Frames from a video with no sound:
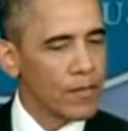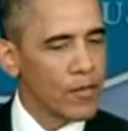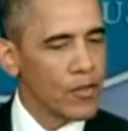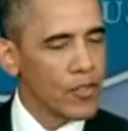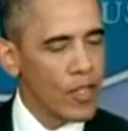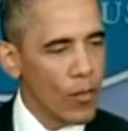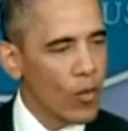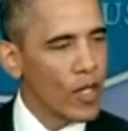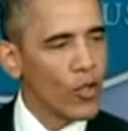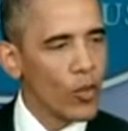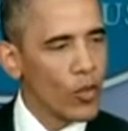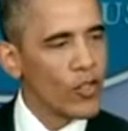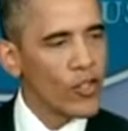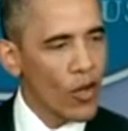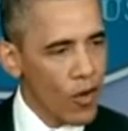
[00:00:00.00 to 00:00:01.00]
someone
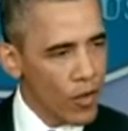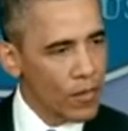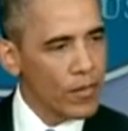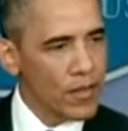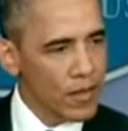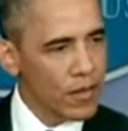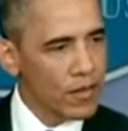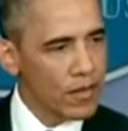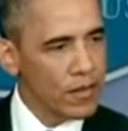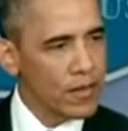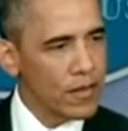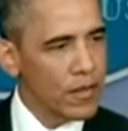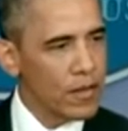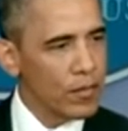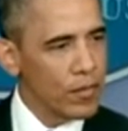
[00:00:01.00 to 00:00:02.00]
who is armed
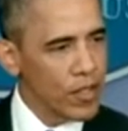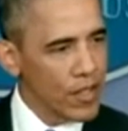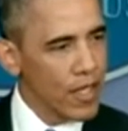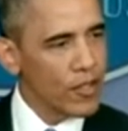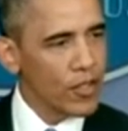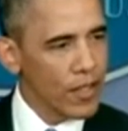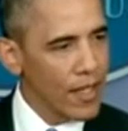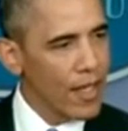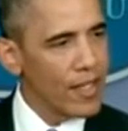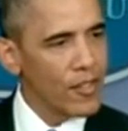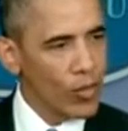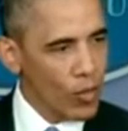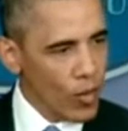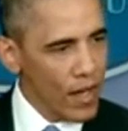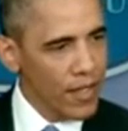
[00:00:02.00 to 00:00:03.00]
potentially
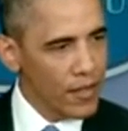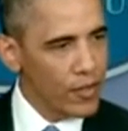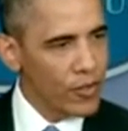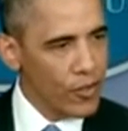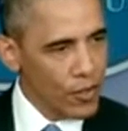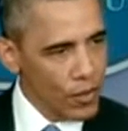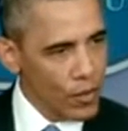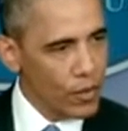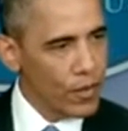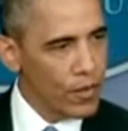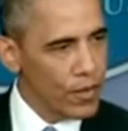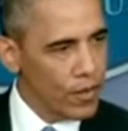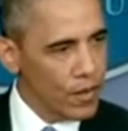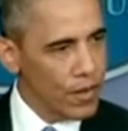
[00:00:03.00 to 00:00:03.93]
has the right to